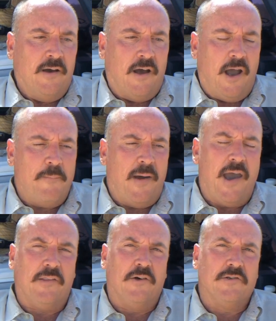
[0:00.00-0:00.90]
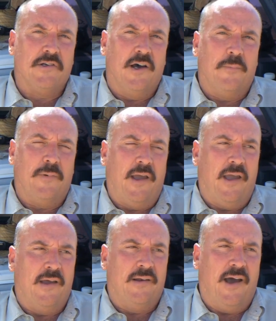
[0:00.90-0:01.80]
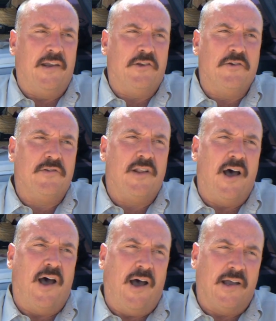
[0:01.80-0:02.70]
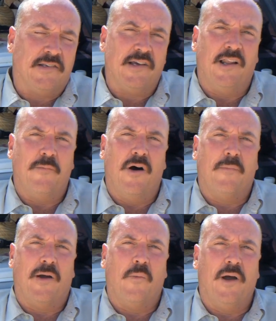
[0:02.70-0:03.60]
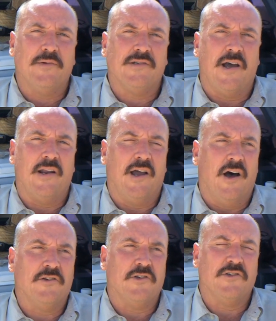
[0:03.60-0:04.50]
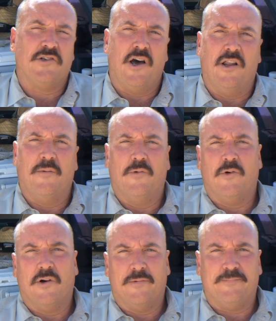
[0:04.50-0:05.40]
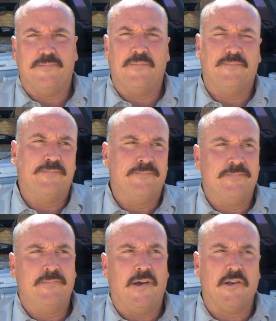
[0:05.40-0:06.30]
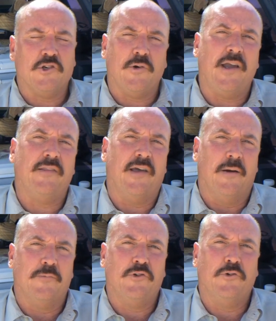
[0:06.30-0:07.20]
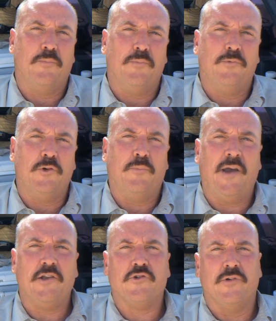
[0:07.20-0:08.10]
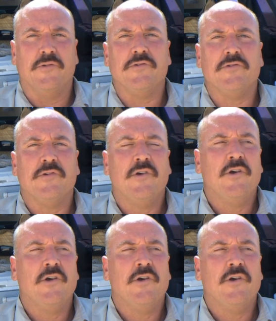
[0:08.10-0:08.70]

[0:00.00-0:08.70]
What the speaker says: I bag those up and I sell them on my website. I also sell them, or I trade them to patrons